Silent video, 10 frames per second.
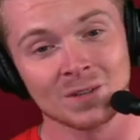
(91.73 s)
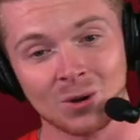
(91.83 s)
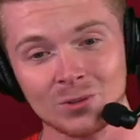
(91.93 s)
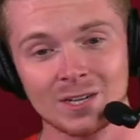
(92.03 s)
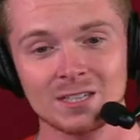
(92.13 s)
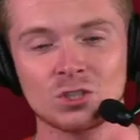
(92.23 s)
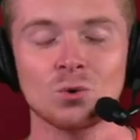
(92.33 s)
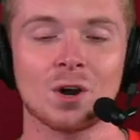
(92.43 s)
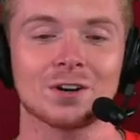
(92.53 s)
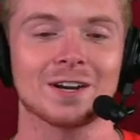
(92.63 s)
Only need
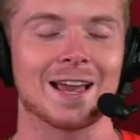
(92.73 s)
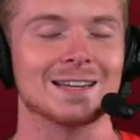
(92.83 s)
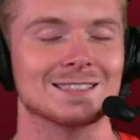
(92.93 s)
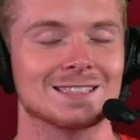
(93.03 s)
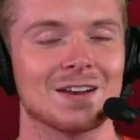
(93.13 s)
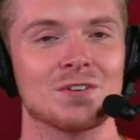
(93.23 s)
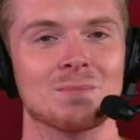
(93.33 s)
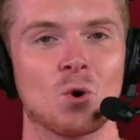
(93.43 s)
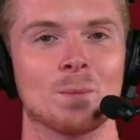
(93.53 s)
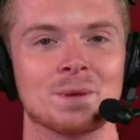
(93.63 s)
207
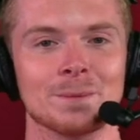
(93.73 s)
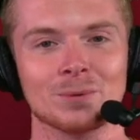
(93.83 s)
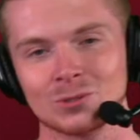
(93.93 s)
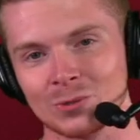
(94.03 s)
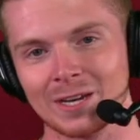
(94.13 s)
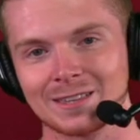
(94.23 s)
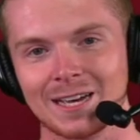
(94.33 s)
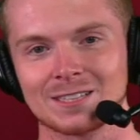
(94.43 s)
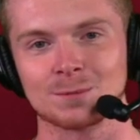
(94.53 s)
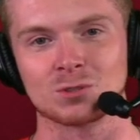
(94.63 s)
more people to hit
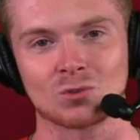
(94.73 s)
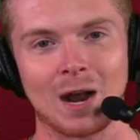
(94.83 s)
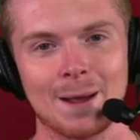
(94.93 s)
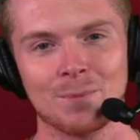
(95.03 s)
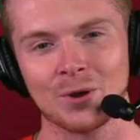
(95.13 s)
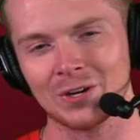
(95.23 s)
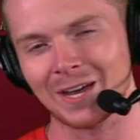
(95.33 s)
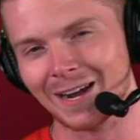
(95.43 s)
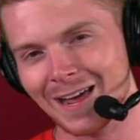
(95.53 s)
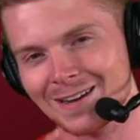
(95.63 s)
that subscribe button.
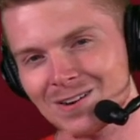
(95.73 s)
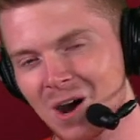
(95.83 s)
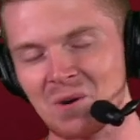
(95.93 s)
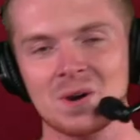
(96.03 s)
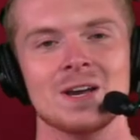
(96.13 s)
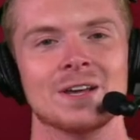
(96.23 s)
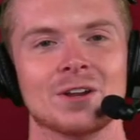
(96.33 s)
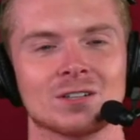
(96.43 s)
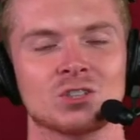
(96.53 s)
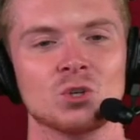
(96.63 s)
And I know
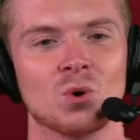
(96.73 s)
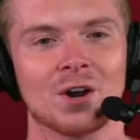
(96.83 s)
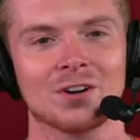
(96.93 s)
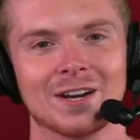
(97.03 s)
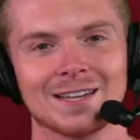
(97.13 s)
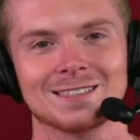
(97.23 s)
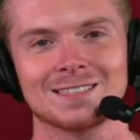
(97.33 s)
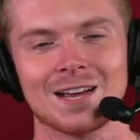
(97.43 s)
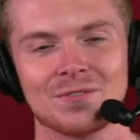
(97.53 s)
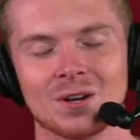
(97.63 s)
there are
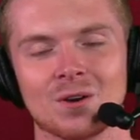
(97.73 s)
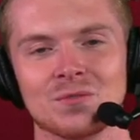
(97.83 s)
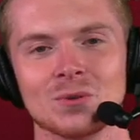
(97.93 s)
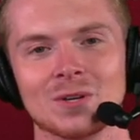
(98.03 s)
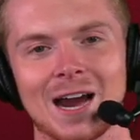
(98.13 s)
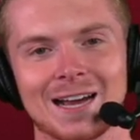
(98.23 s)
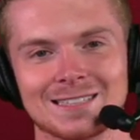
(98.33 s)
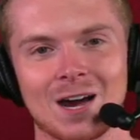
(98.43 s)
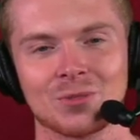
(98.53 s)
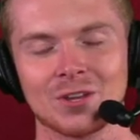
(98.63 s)
207 of you guys
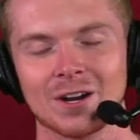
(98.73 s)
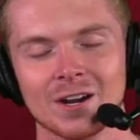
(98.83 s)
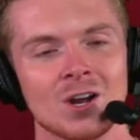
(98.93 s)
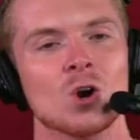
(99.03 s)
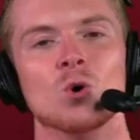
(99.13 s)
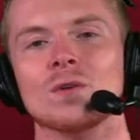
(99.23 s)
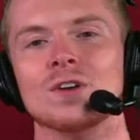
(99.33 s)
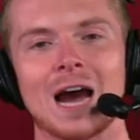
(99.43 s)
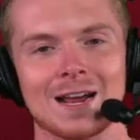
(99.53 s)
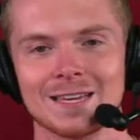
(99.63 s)
out there who have
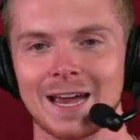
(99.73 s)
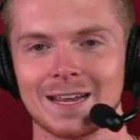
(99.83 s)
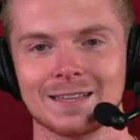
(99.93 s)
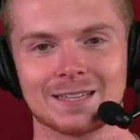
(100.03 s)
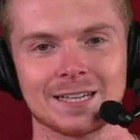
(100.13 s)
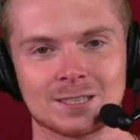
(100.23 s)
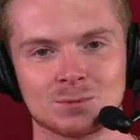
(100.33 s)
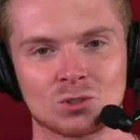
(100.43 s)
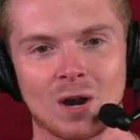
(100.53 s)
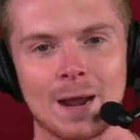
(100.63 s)
not yet hit that
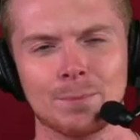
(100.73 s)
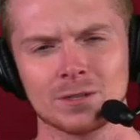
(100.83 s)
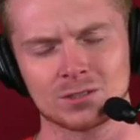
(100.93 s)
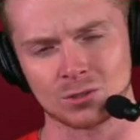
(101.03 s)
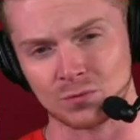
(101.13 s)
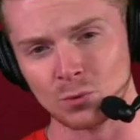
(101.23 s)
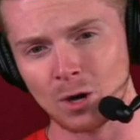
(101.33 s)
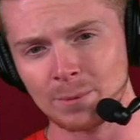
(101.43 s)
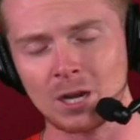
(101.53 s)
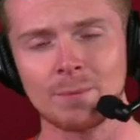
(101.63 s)
subscribe button. So if you want
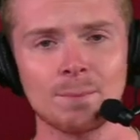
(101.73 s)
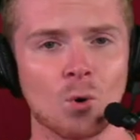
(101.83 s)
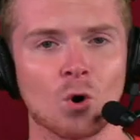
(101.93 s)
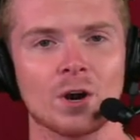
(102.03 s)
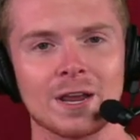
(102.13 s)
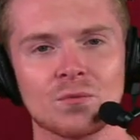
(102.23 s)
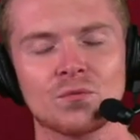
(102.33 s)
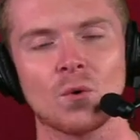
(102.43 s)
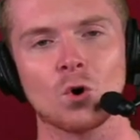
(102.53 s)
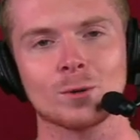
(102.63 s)
to become a more
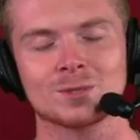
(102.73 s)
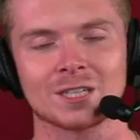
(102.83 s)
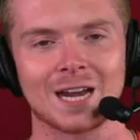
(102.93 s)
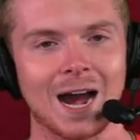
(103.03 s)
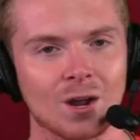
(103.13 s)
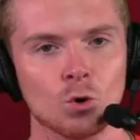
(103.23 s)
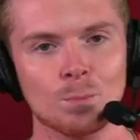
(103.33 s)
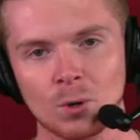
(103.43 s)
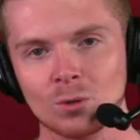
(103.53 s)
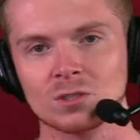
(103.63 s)
informed Chicago
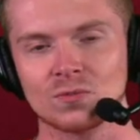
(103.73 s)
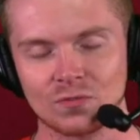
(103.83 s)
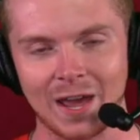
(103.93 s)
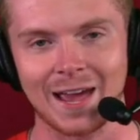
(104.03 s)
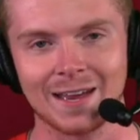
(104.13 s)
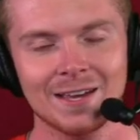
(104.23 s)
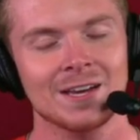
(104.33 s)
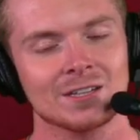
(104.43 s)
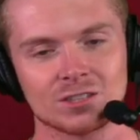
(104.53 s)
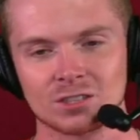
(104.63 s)
Bulls fan,
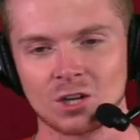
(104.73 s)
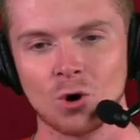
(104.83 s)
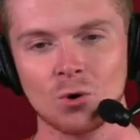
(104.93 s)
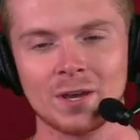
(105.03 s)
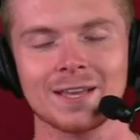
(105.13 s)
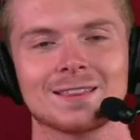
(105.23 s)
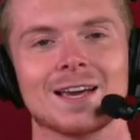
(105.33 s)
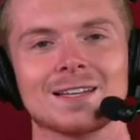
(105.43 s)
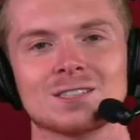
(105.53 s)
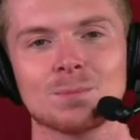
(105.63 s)
just go hit
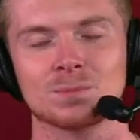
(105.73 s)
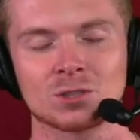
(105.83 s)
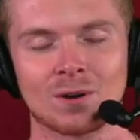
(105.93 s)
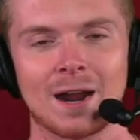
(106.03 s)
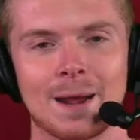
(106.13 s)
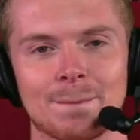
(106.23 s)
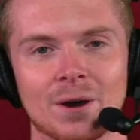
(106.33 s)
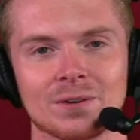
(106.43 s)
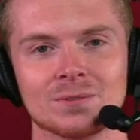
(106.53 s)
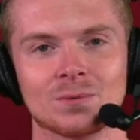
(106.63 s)
that subscribe
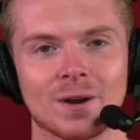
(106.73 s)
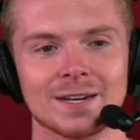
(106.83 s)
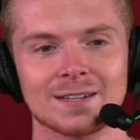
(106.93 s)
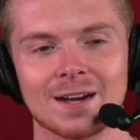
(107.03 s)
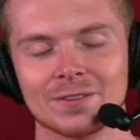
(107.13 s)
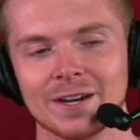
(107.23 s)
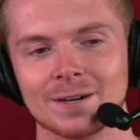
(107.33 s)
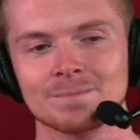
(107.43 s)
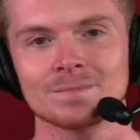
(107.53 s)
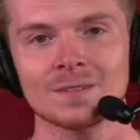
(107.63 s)
button right down there.